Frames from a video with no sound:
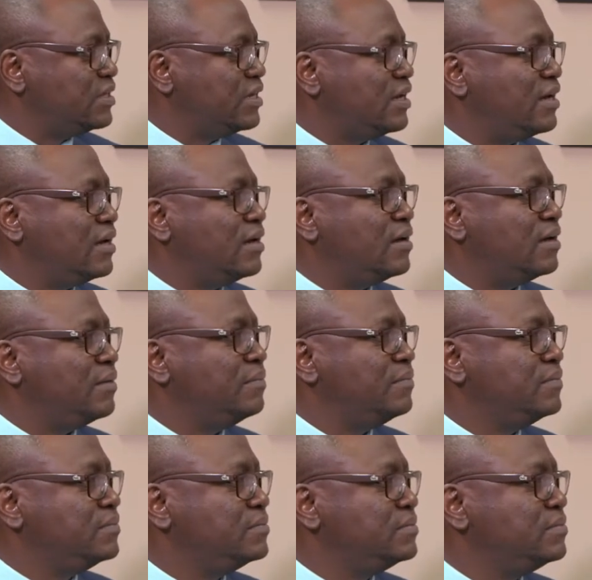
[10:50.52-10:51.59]
um,
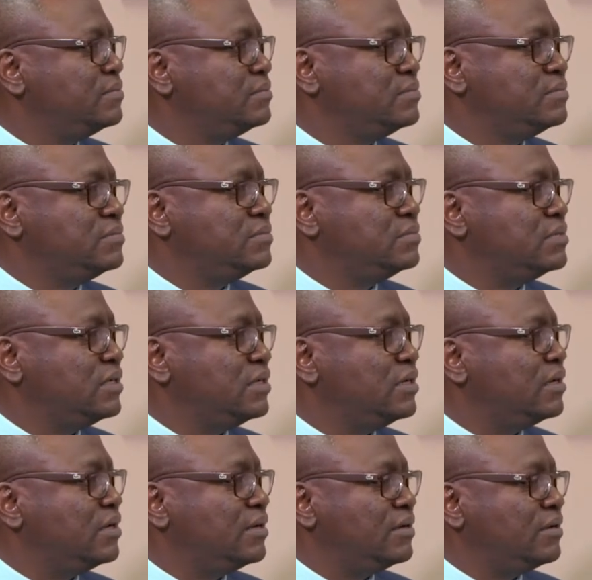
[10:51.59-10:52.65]

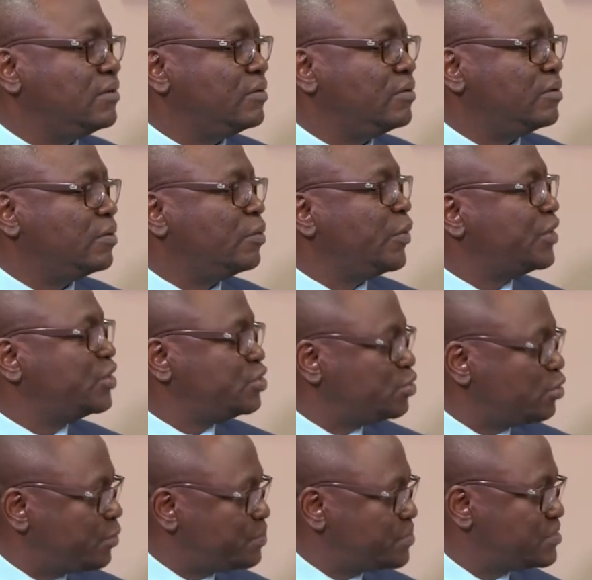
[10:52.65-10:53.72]
uh,
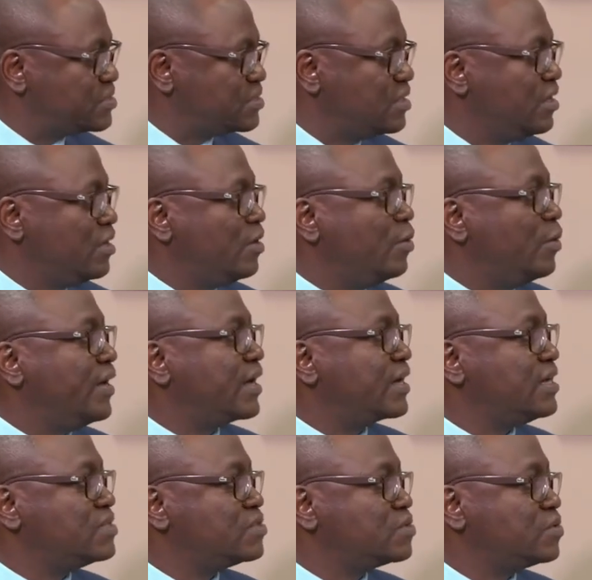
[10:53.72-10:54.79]
workshops were
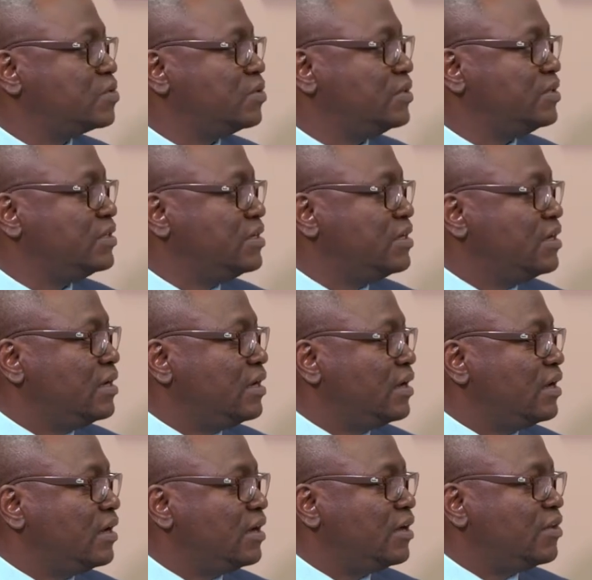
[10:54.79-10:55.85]
cancelled.
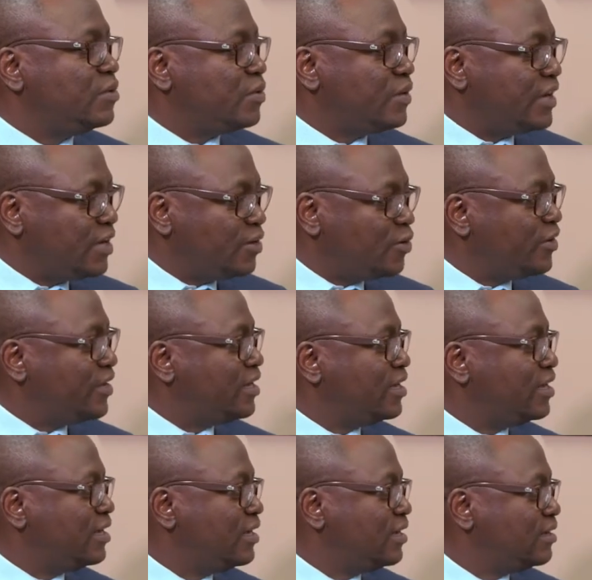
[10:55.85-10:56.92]
Uh, you are a
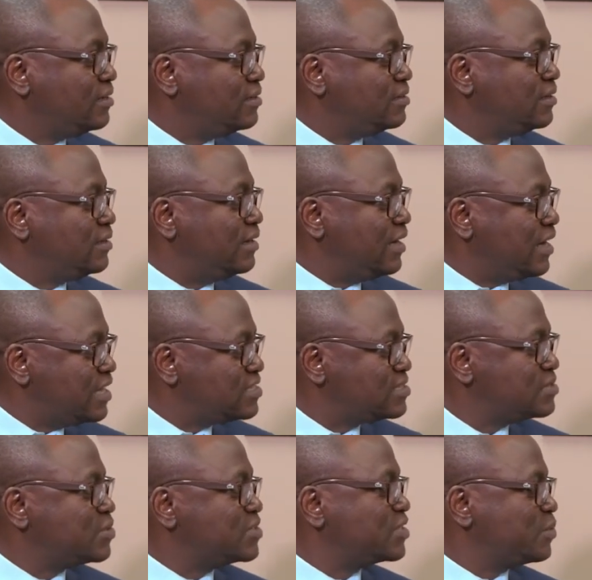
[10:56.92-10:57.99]
lawyer,
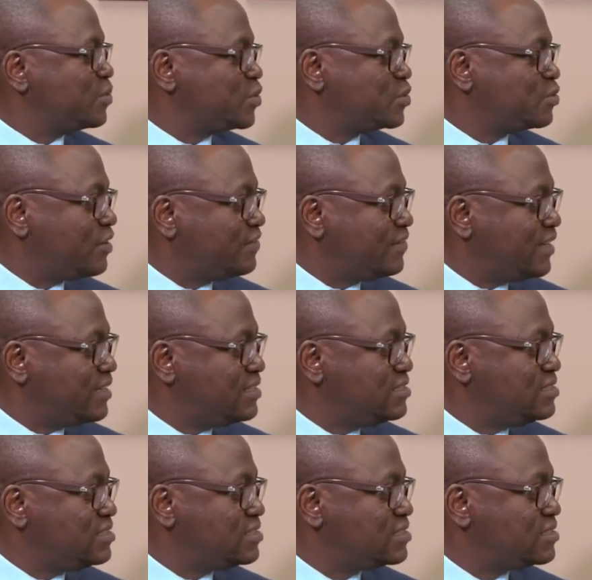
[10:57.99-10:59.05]
LAZ was supposed to have
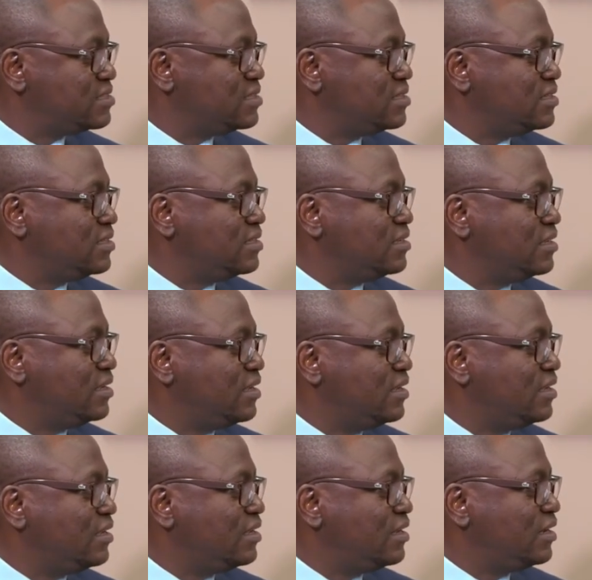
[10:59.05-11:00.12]
had its uh,
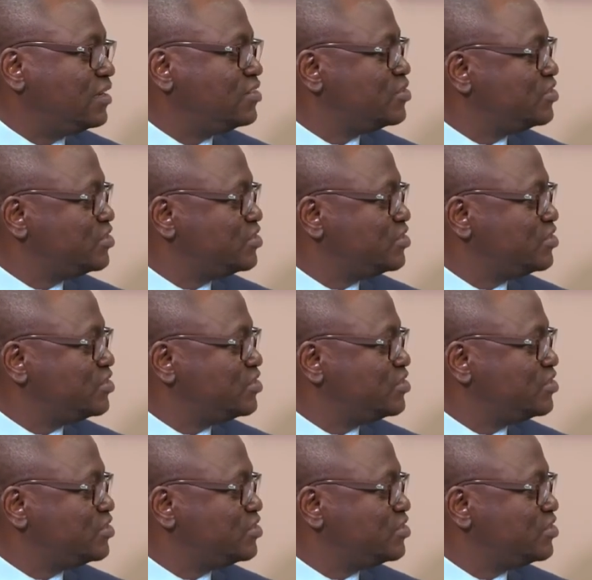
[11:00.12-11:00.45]
annual